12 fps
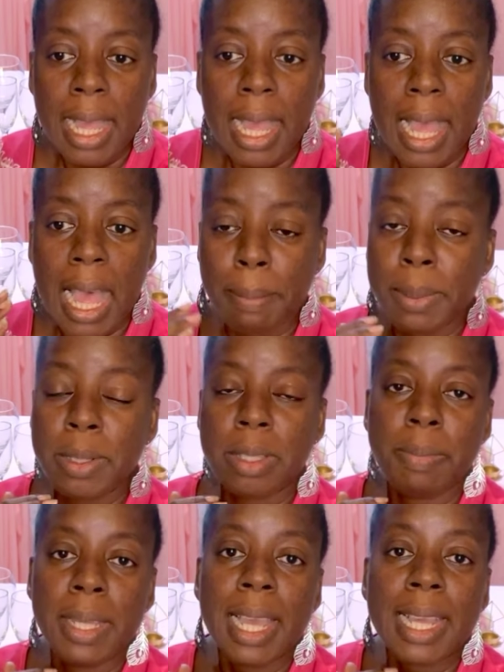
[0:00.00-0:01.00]
happens
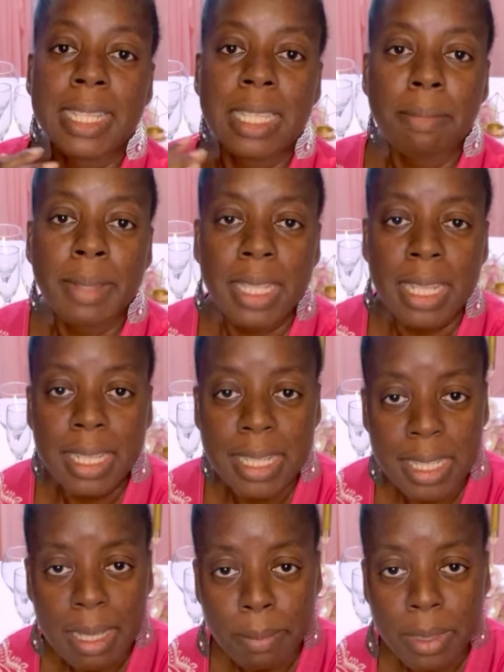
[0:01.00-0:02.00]
to be exhibiting
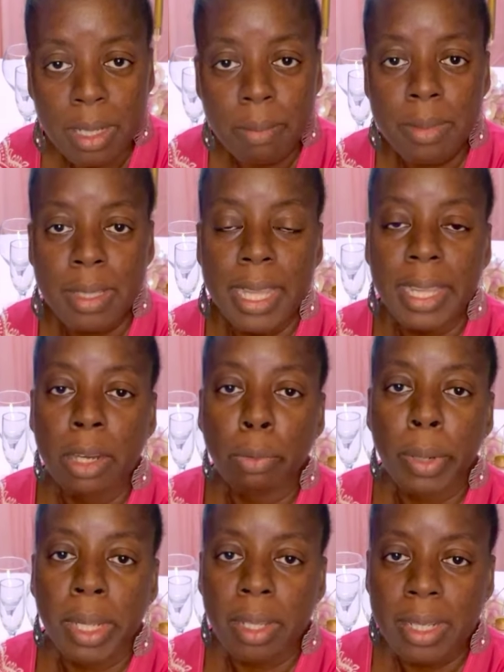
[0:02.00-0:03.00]
symptoms, they can
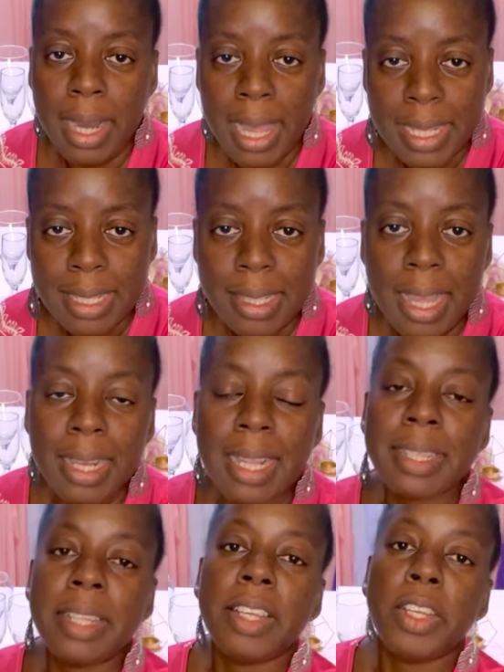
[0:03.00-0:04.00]
recognize that
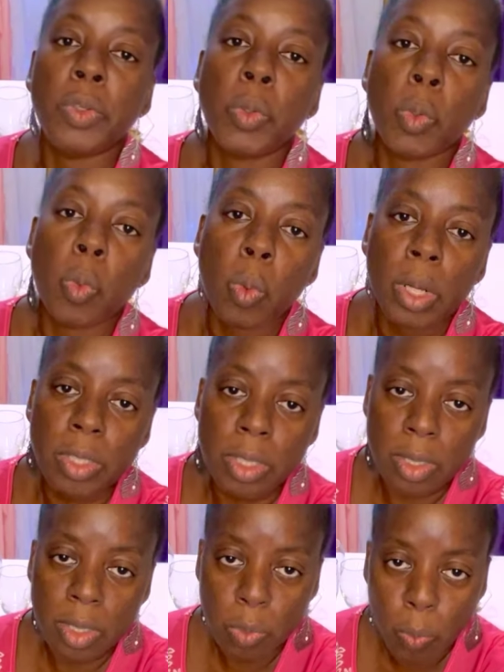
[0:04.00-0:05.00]
and then they know
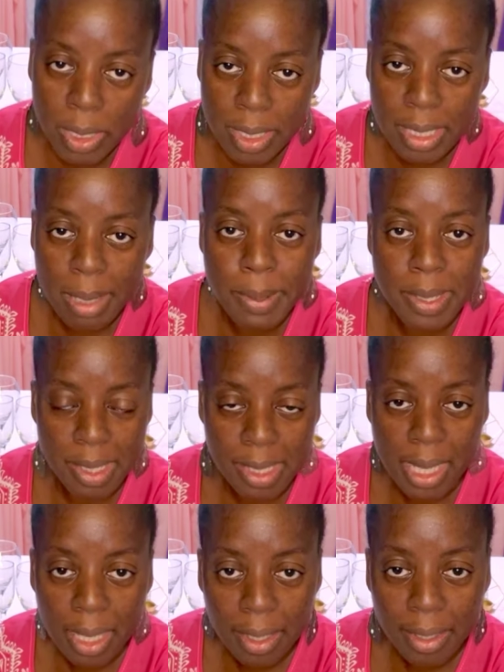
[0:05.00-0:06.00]
what steps to
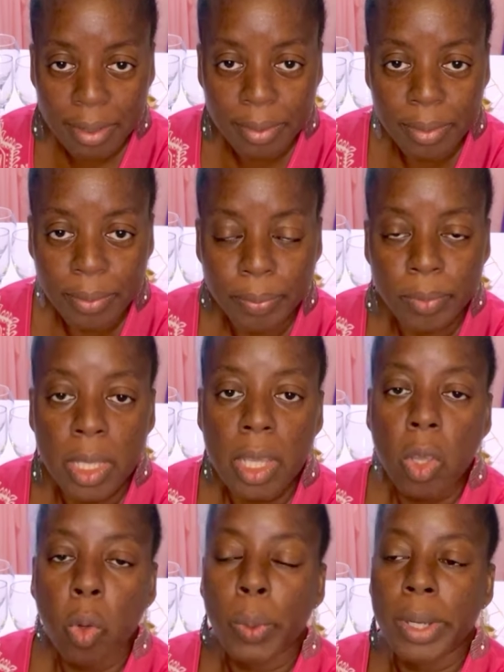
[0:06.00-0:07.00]
take.
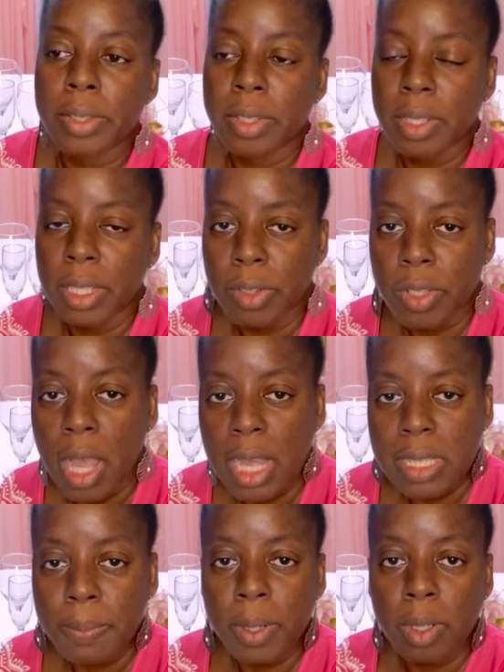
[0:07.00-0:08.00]
Where's the nearest
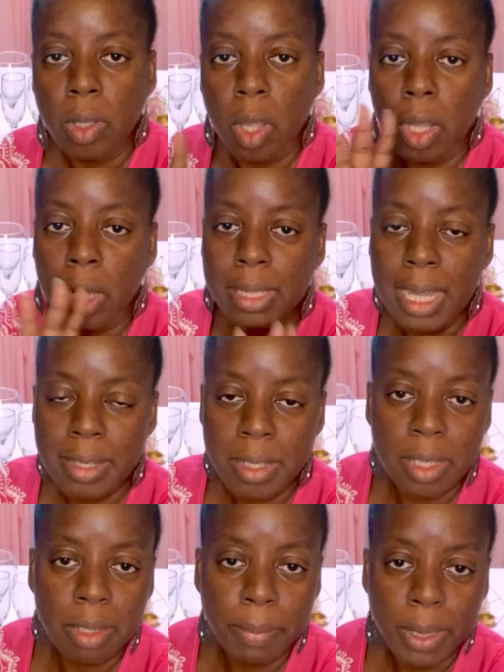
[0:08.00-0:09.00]
hospital? All that is
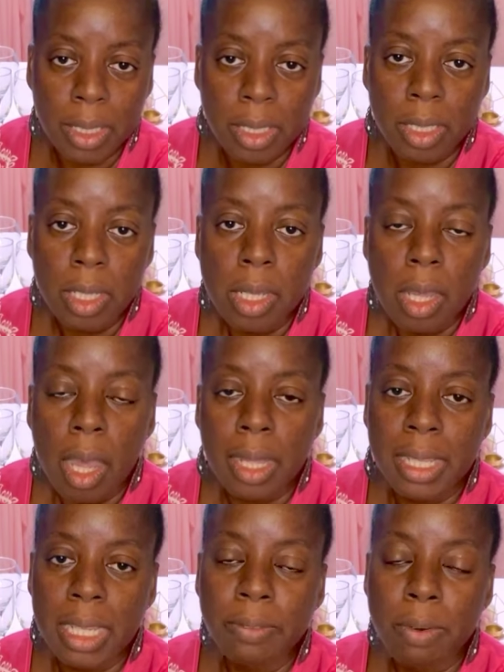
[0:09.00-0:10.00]
going to be on
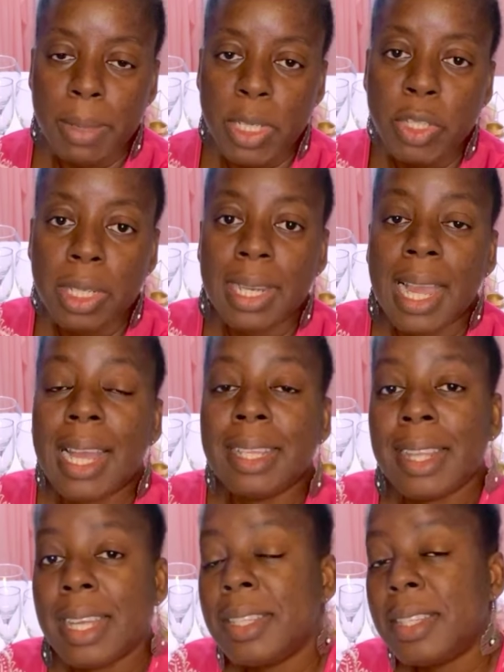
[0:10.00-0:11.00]
the information at
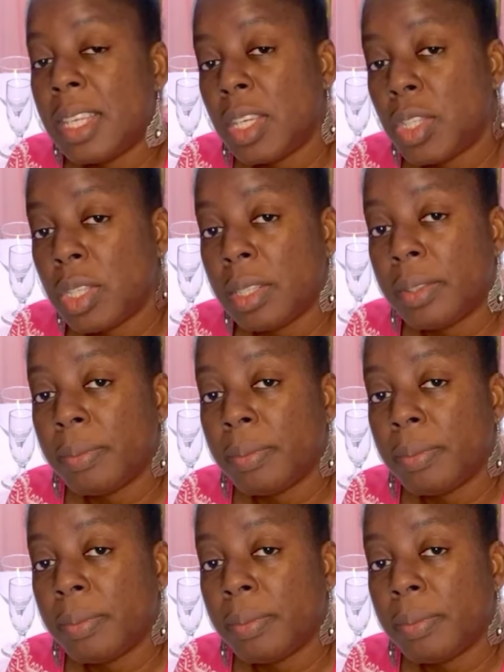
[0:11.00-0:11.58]
that station.